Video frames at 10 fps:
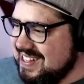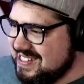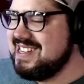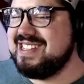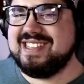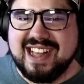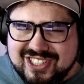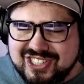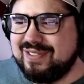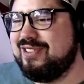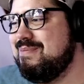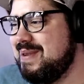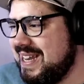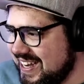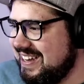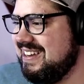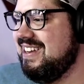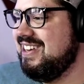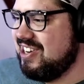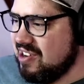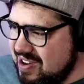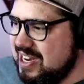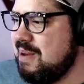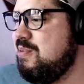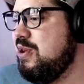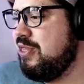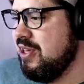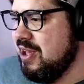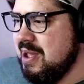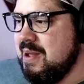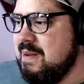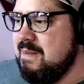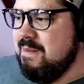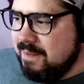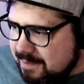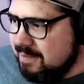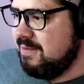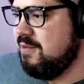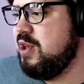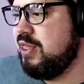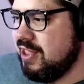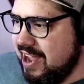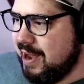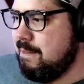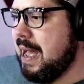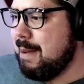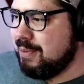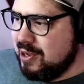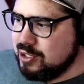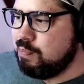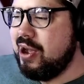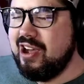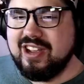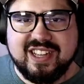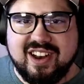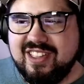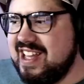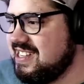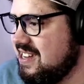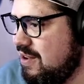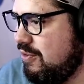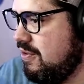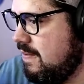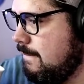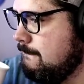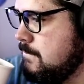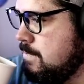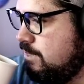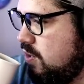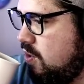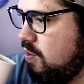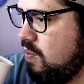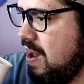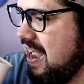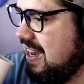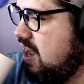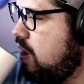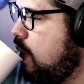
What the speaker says: It's nostalgic for me, growing up with like Pop Goes Punk and all that stuff, or rock.